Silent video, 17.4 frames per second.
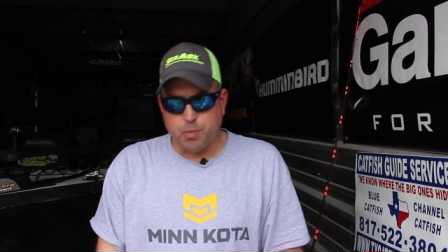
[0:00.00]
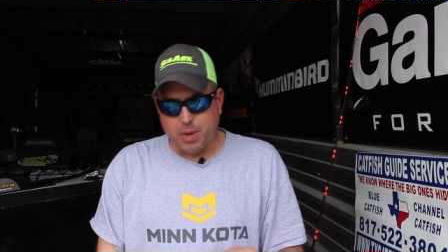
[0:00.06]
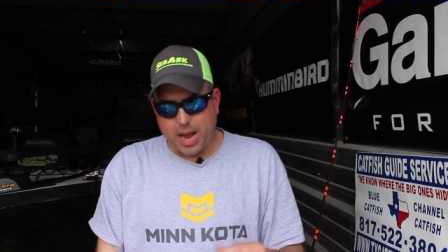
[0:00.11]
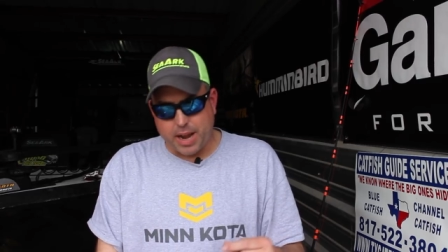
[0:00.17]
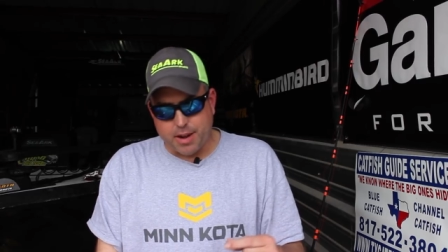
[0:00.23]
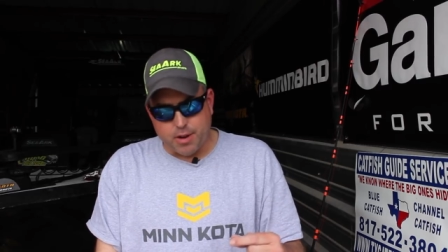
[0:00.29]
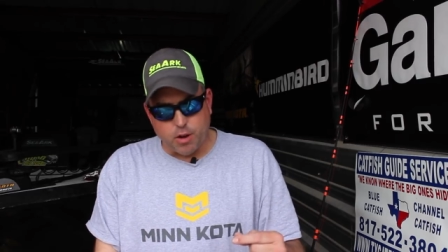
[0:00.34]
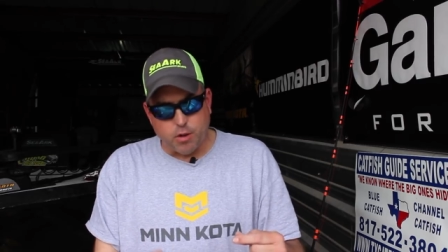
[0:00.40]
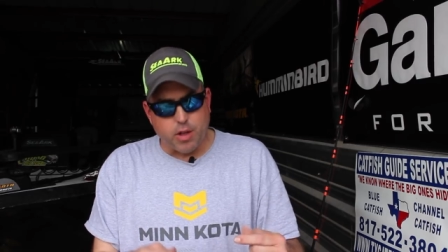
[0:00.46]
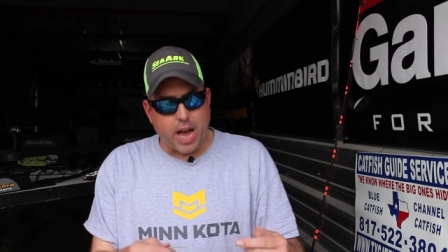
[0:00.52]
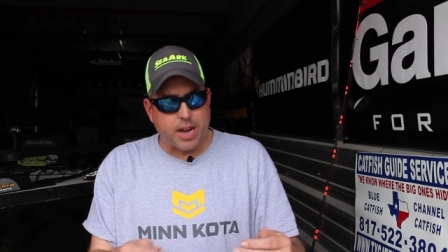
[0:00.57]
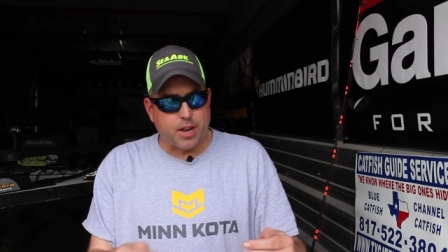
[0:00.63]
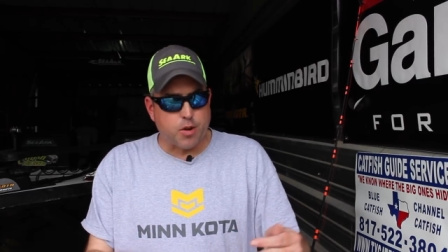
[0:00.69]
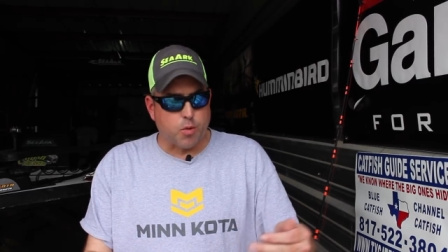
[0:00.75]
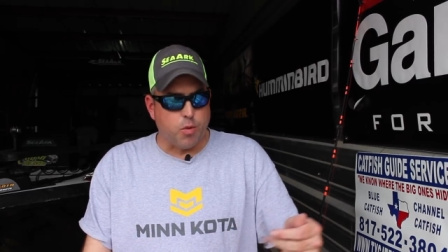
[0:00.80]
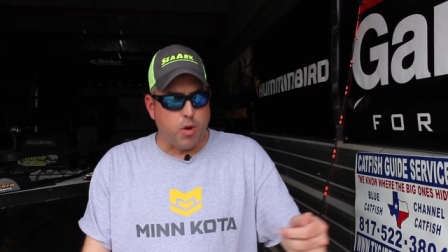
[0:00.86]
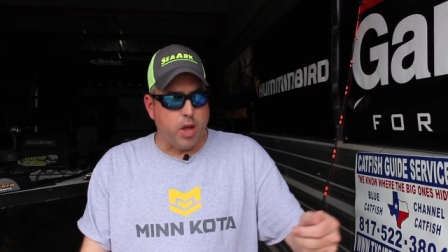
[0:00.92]
but I do
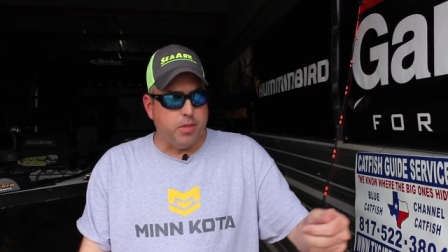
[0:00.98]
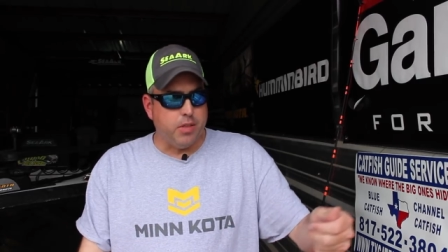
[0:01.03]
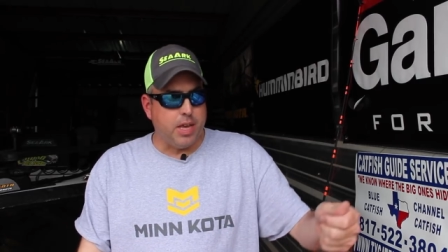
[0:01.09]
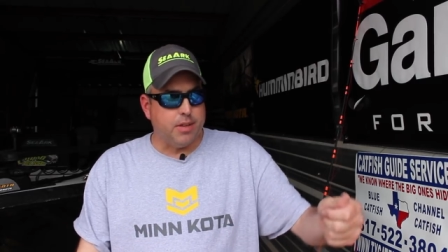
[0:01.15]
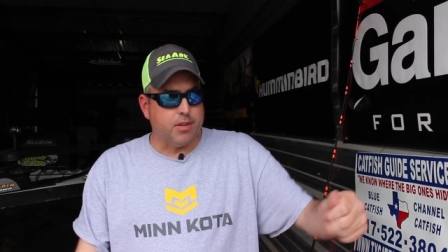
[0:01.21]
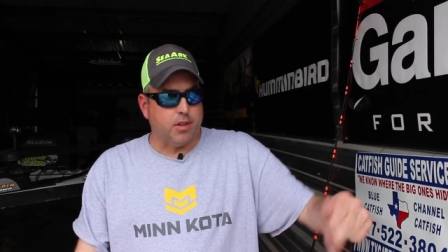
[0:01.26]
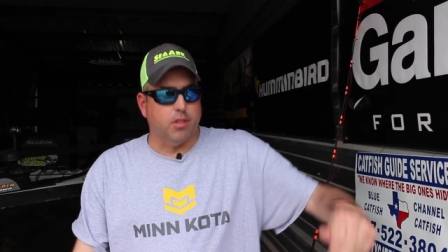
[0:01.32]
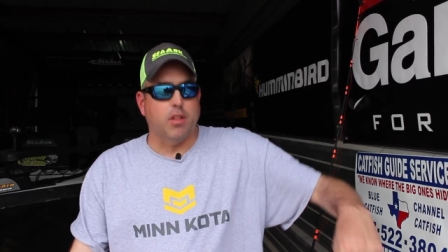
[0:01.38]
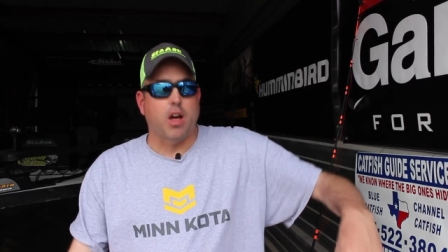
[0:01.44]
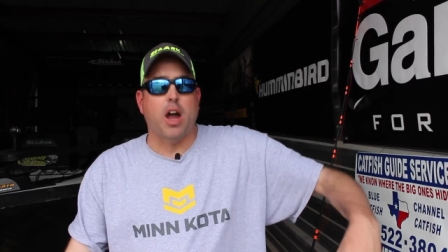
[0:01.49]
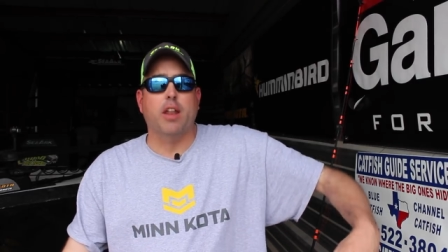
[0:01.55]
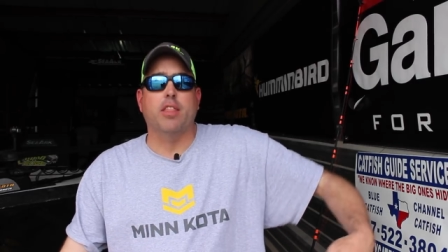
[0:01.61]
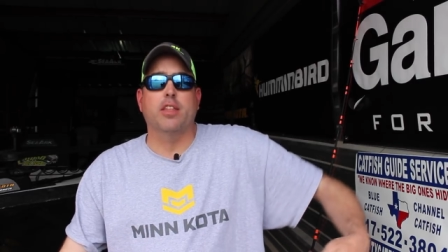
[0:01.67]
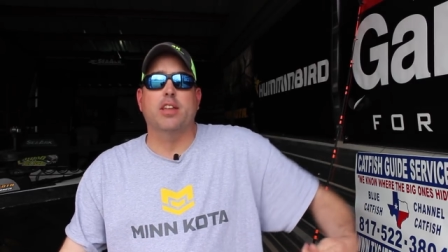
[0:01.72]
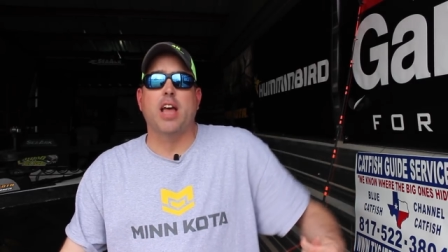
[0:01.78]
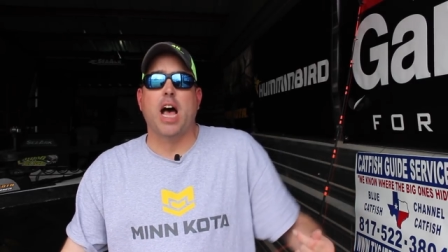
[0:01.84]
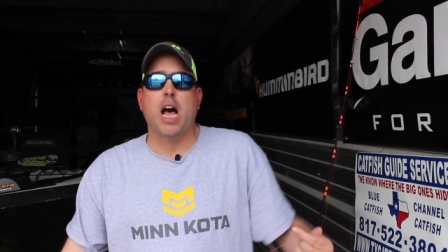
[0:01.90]
like to run these a lot
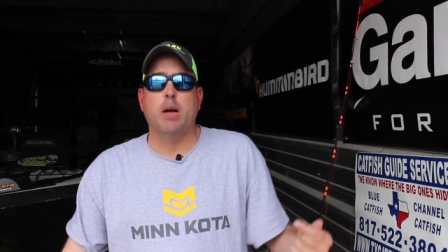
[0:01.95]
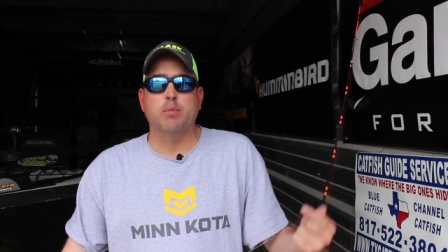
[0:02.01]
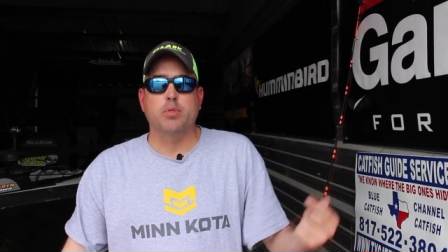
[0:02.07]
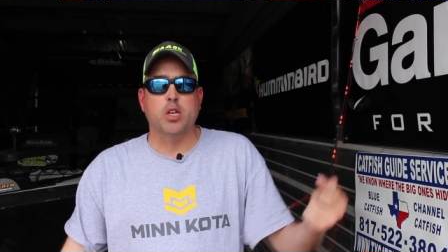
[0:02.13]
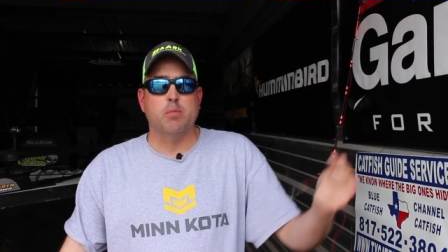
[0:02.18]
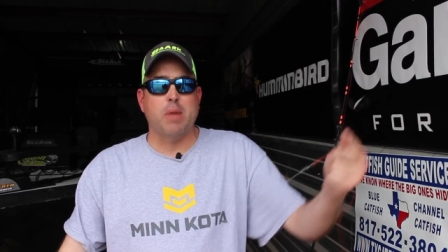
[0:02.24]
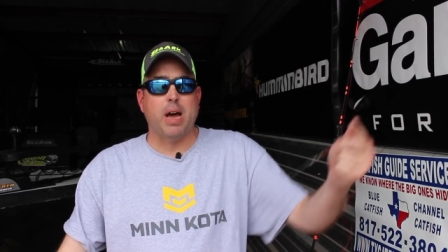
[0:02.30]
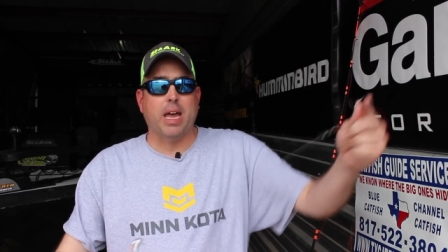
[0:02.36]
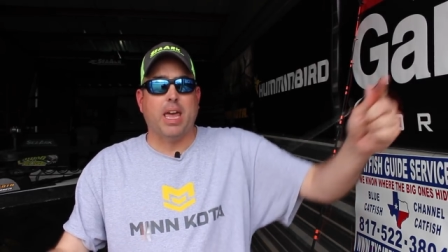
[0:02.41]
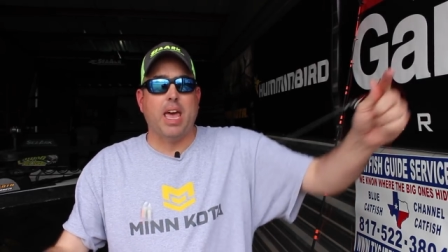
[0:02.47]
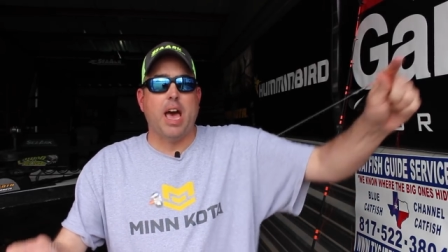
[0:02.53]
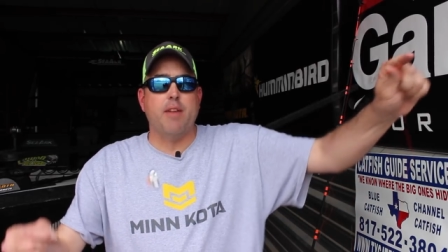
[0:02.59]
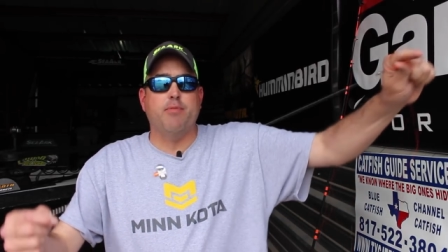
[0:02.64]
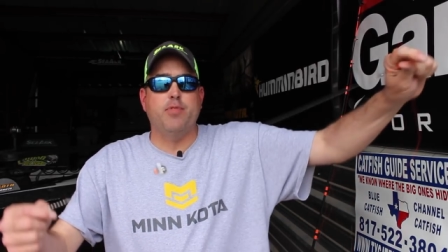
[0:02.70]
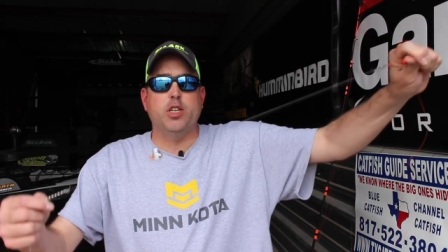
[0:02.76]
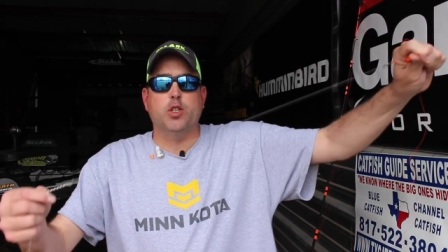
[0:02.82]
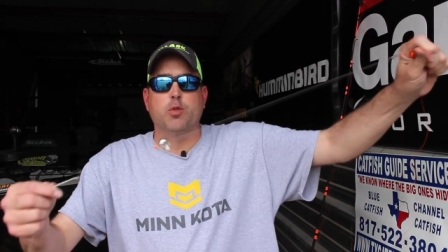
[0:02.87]
of the times on my
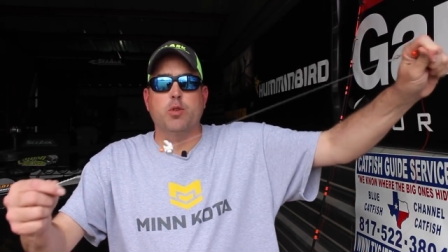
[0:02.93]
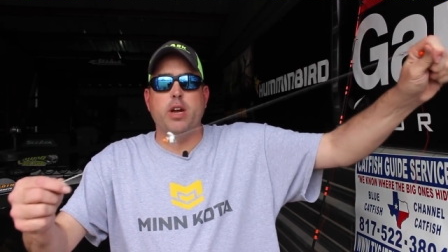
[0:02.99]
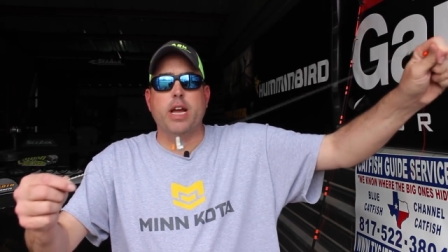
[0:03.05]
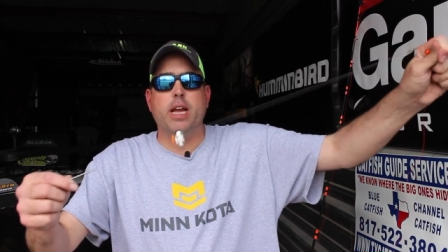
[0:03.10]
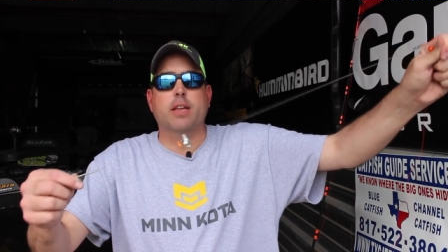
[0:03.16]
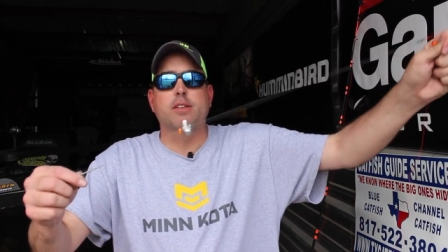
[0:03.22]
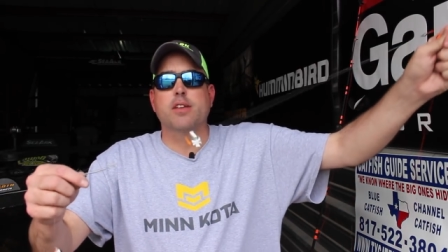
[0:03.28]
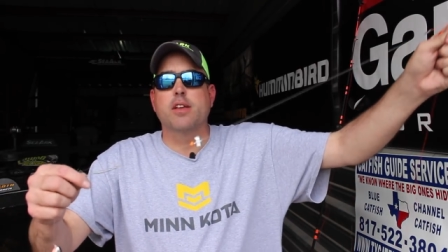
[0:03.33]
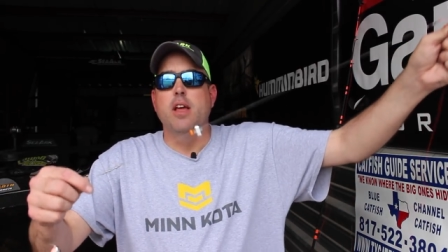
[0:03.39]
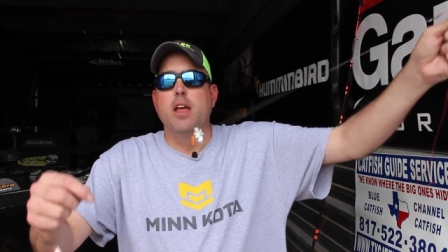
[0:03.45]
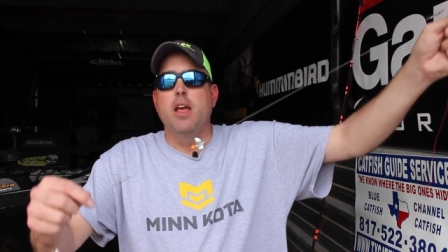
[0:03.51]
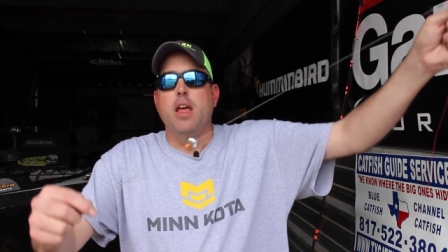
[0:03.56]
catfish rigs.